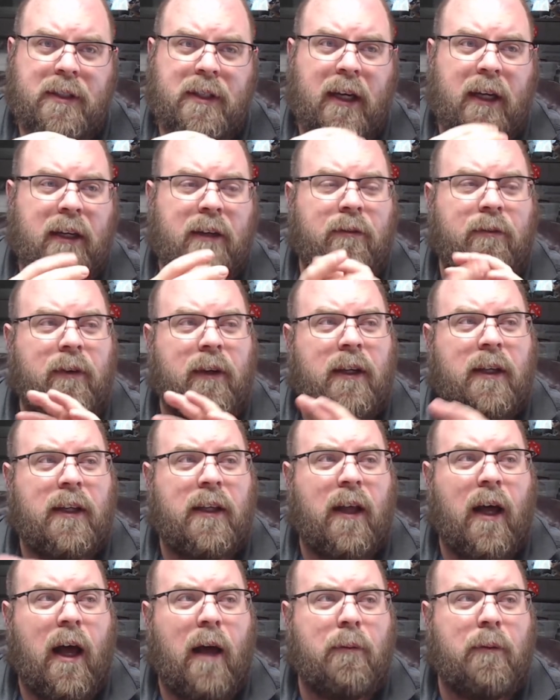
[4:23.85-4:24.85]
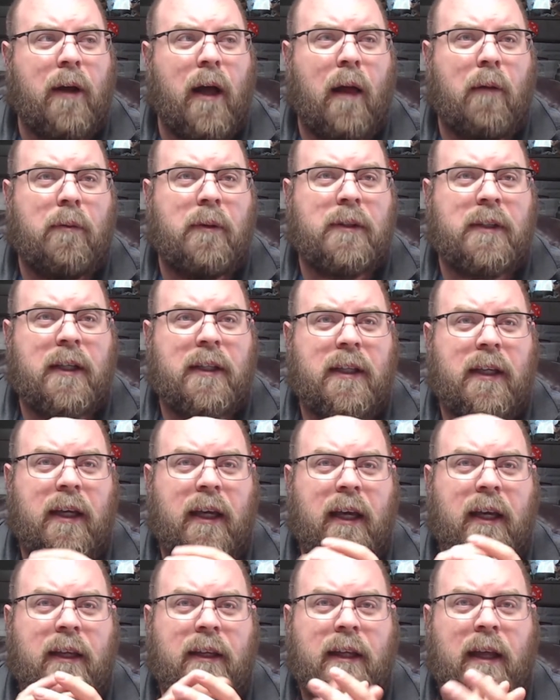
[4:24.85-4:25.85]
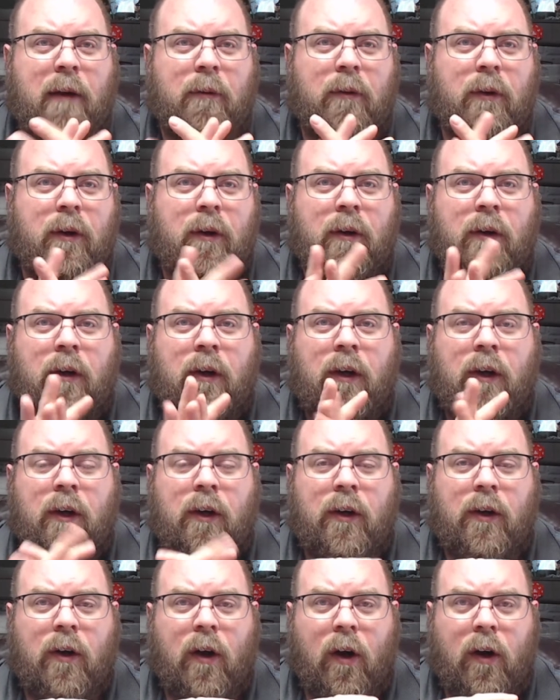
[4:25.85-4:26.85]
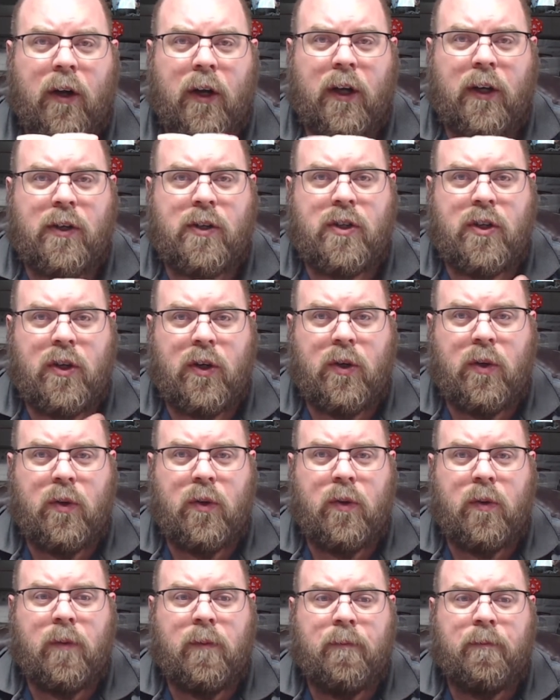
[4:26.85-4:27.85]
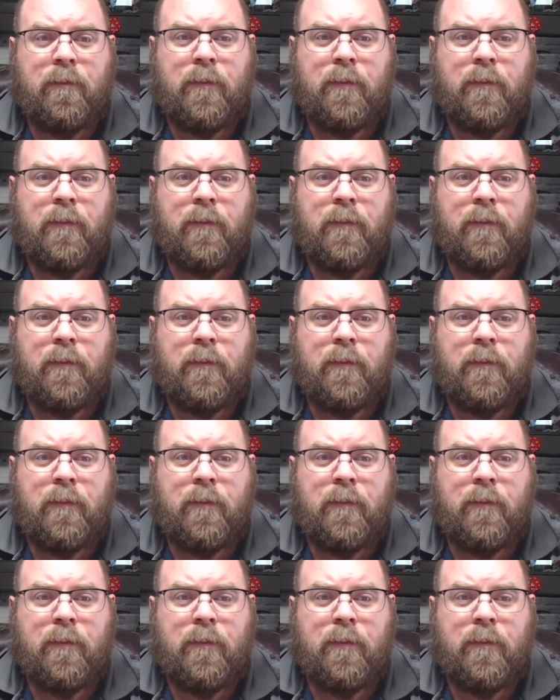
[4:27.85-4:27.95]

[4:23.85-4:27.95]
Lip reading: They defeated the hobgoblins at the end that were guarding 2